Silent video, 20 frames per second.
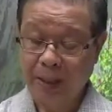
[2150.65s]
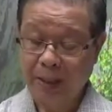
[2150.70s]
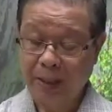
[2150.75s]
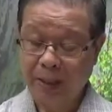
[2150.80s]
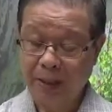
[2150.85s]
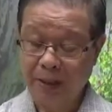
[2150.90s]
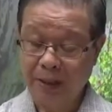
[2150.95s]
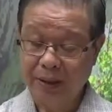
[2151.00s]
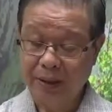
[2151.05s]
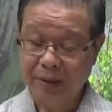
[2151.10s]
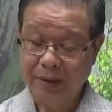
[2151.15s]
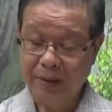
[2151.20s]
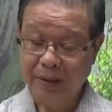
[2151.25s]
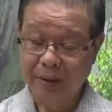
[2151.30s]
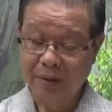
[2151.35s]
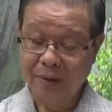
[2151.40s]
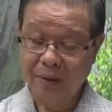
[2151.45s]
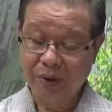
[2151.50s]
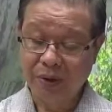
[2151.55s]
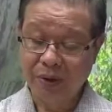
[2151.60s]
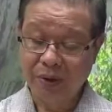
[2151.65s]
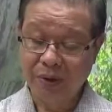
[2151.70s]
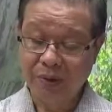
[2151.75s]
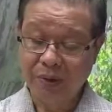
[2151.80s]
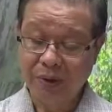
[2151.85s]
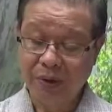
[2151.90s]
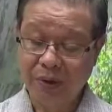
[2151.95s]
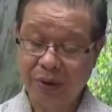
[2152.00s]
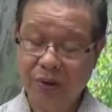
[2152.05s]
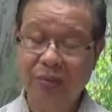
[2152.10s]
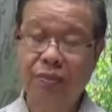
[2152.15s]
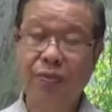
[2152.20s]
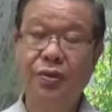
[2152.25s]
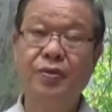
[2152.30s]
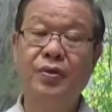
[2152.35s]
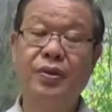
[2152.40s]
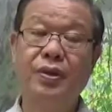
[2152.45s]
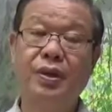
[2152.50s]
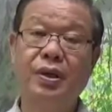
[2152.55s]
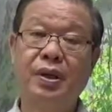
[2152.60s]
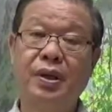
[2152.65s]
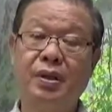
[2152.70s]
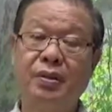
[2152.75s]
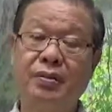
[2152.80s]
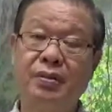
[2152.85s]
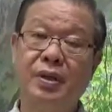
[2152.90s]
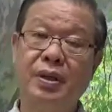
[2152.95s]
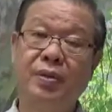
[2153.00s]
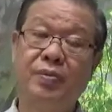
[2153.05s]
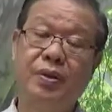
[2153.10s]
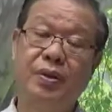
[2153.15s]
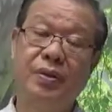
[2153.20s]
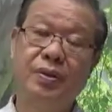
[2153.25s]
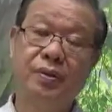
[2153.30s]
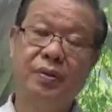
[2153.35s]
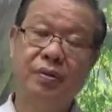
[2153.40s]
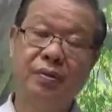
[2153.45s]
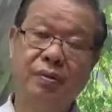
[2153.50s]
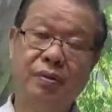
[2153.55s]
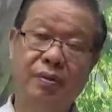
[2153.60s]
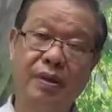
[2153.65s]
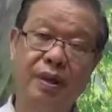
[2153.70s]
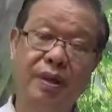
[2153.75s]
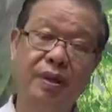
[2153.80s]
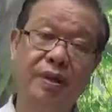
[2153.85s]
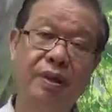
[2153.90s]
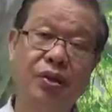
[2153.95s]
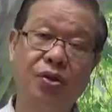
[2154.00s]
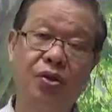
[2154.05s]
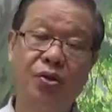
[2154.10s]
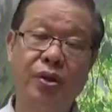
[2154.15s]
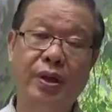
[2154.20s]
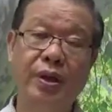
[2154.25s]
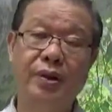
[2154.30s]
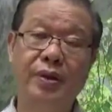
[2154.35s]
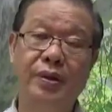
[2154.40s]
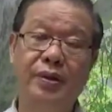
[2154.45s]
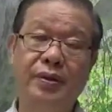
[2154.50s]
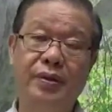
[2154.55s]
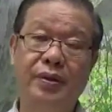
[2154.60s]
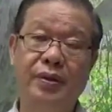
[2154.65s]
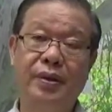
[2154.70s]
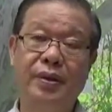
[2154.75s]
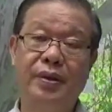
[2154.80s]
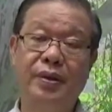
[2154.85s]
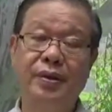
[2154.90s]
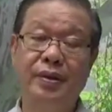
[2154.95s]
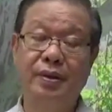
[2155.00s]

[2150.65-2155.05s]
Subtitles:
And this is the body which moves around, is able to like teach others